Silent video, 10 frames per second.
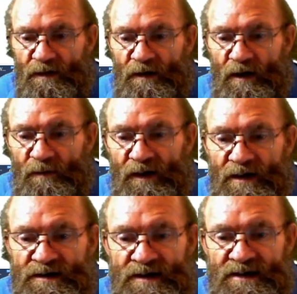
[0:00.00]
I'm going
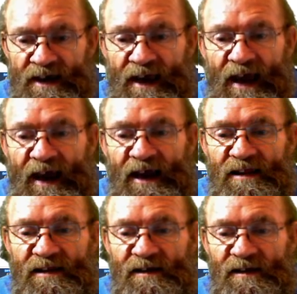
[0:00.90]
to just say
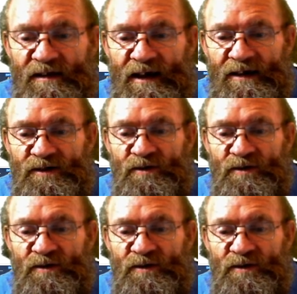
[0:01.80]
add that